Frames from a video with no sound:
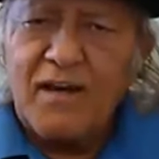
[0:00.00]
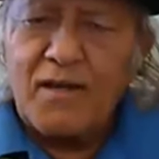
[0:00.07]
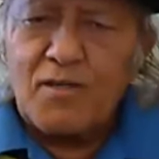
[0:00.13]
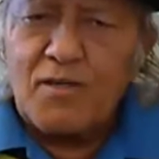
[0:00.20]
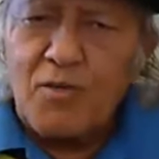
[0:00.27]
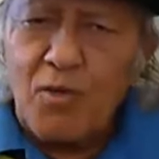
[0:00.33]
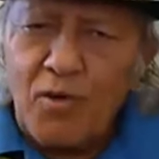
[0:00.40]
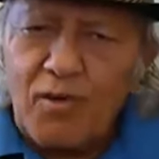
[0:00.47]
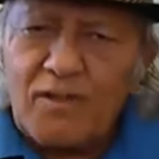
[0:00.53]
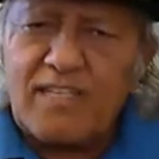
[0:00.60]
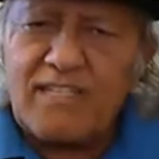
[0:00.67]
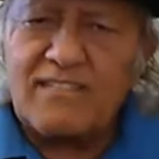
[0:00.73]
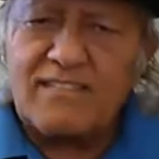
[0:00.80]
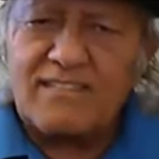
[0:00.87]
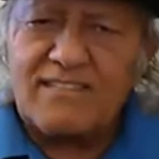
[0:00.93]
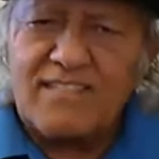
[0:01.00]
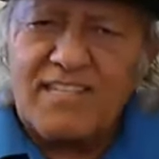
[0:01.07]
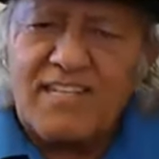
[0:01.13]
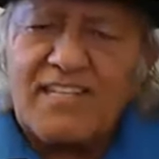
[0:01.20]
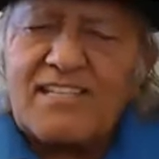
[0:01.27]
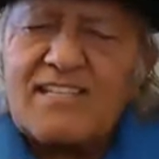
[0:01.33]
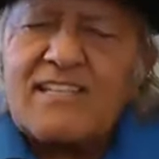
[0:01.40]
Yogis, they
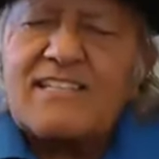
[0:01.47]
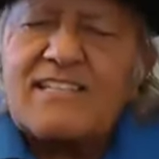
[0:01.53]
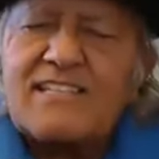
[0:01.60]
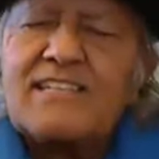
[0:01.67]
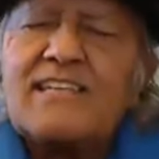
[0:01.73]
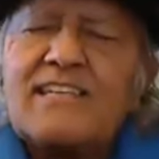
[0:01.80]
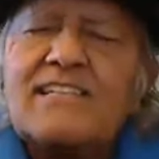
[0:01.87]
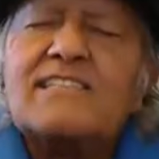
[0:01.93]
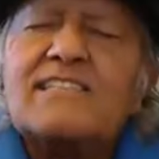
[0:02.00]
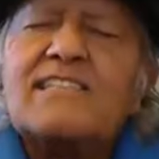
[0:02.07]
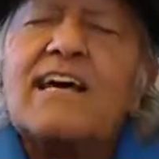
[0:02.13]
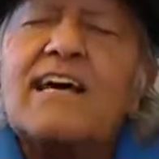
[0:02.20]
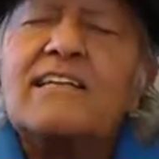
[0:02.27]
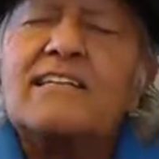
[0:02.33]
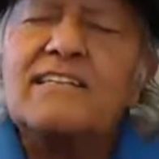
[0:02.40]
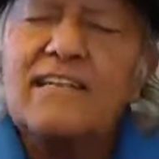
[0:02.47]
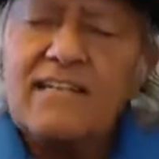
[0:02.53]
research inside.